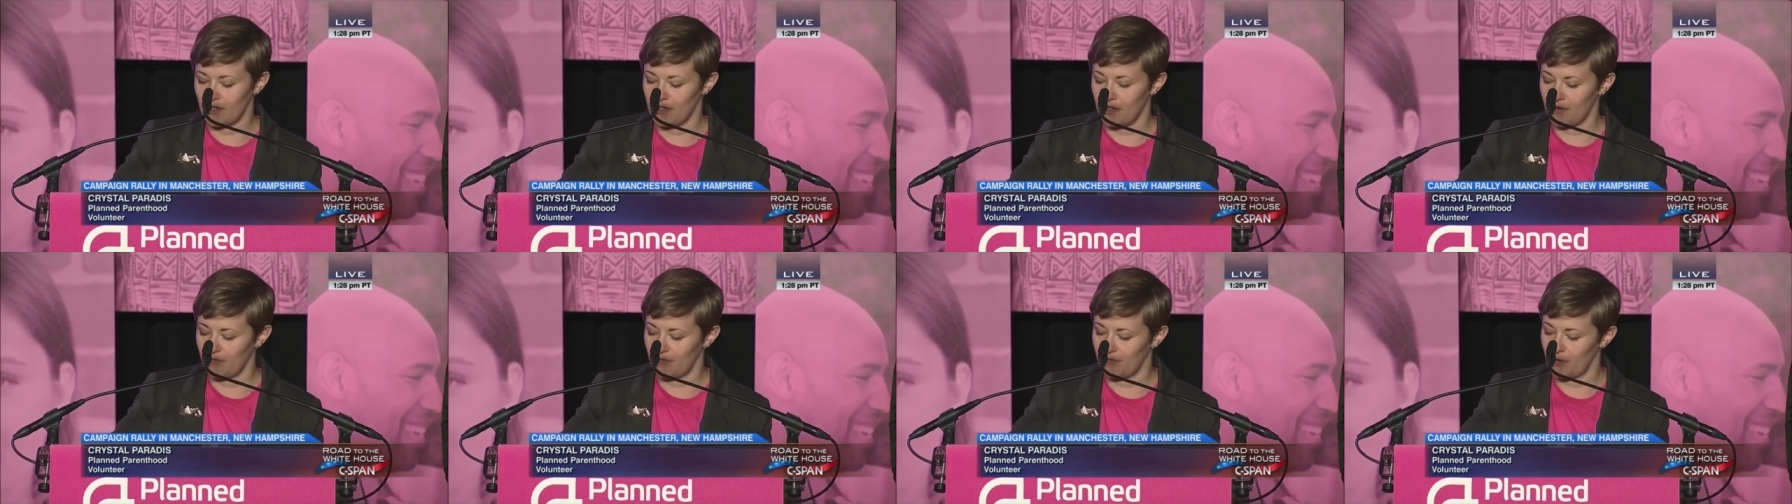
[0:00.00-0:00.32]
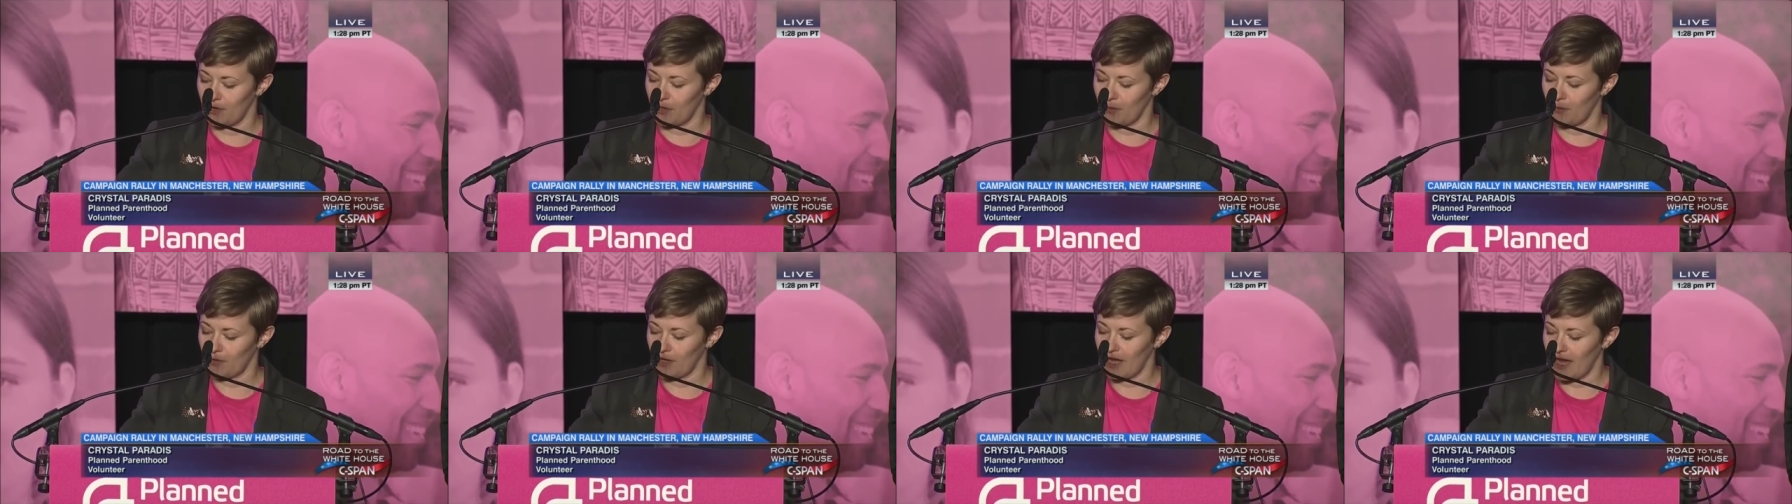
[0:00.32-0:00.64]
the
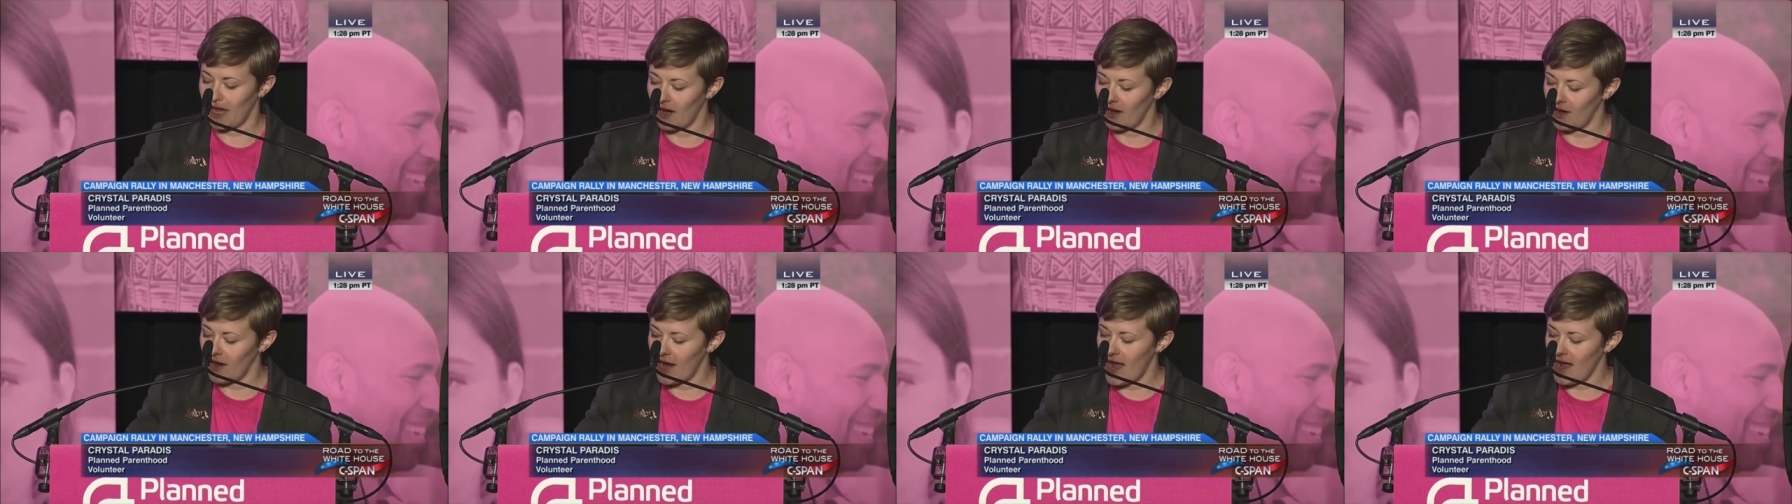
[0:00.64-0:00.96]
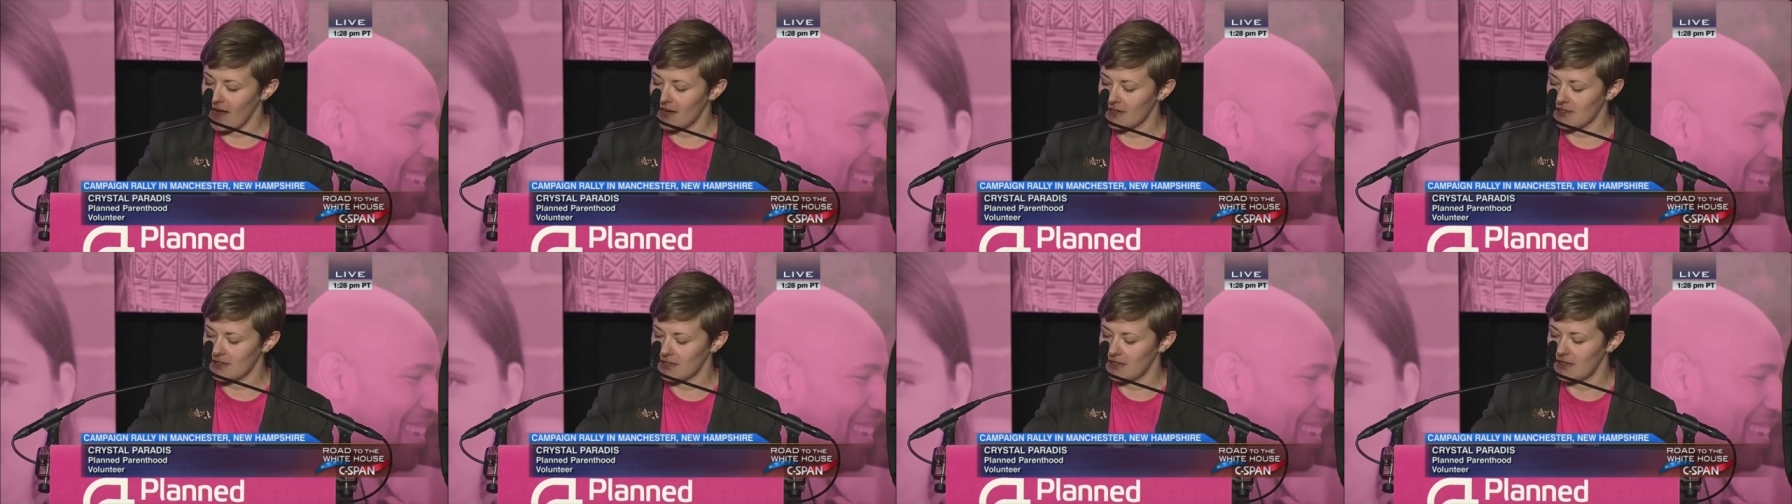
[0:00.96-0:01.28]
Affordable Care
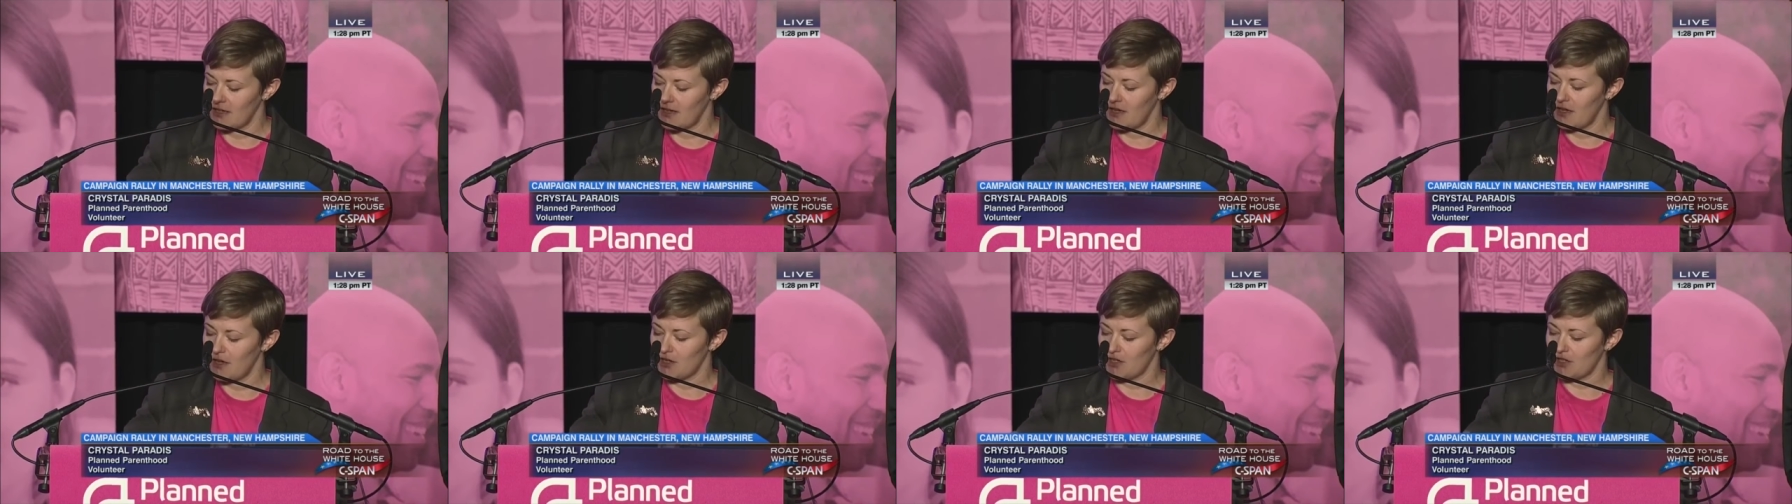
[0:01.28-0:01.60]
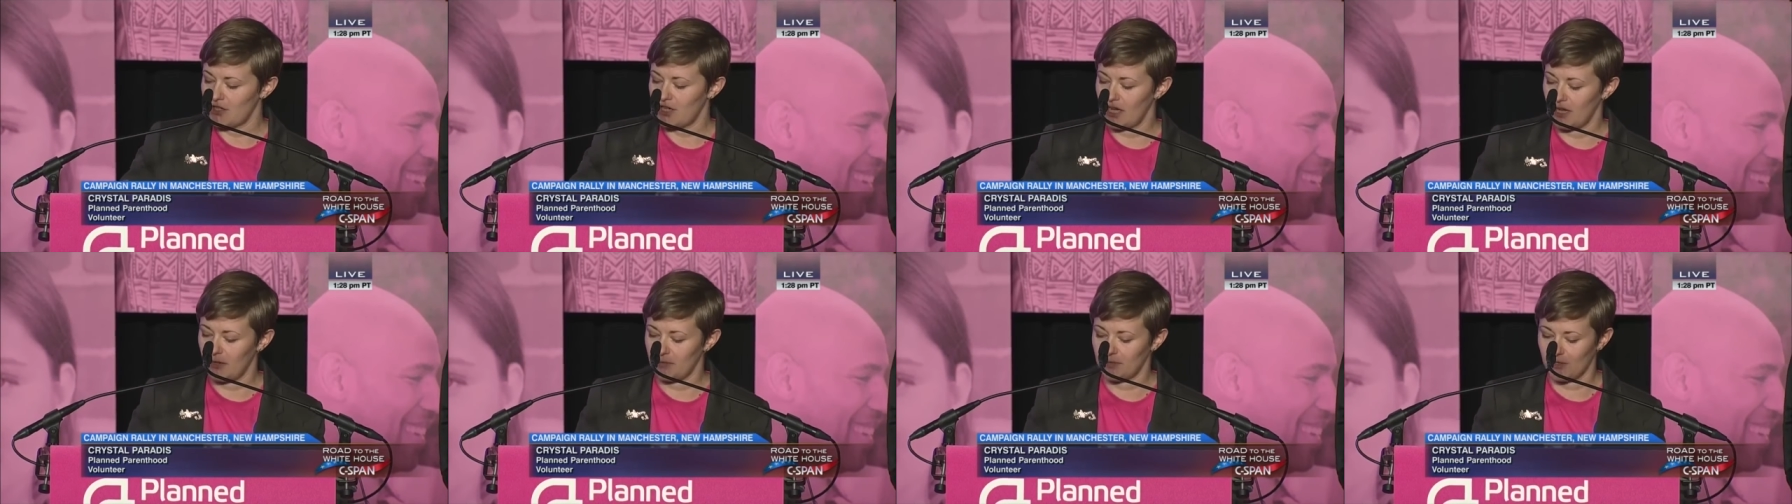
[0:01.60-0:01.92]
Act.
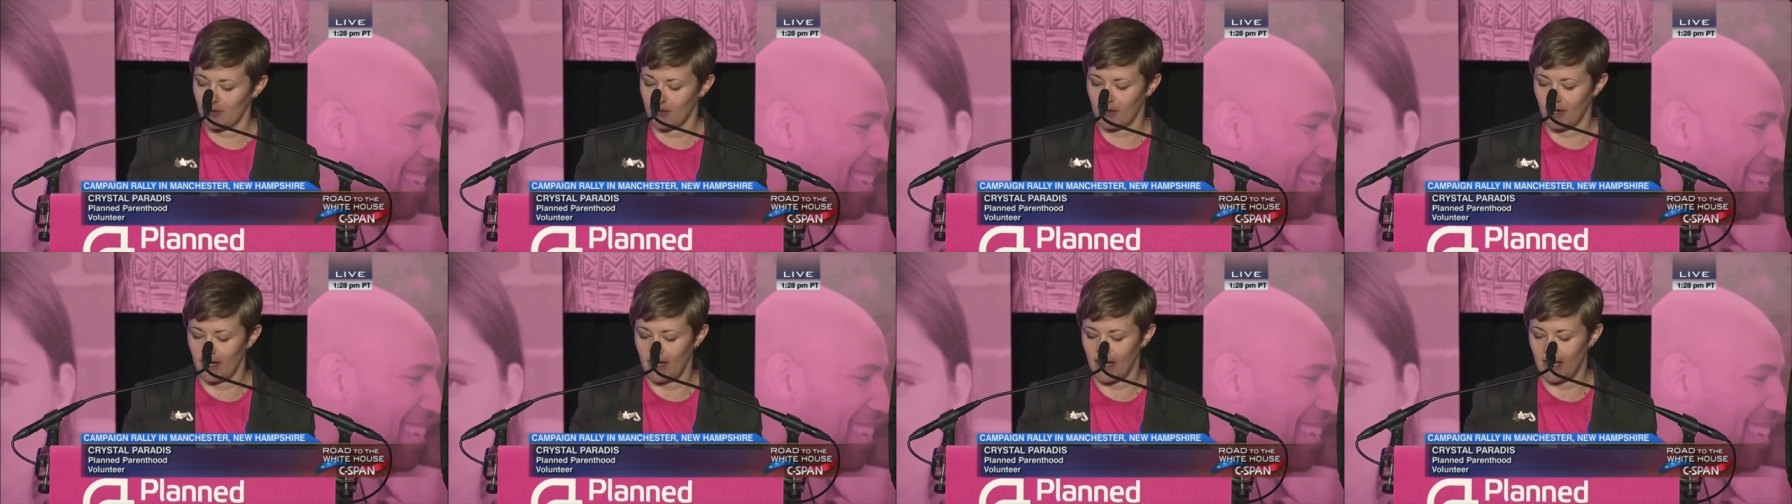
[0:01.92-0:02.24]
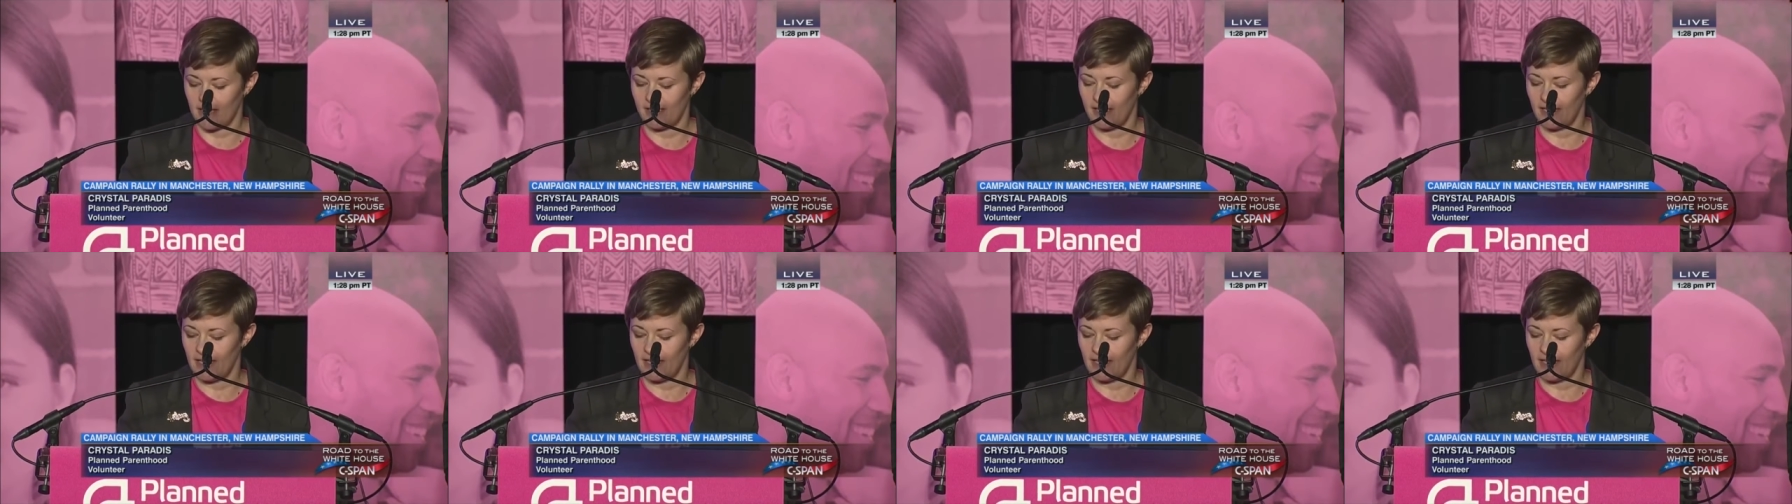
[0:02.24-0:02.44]
She helped organize a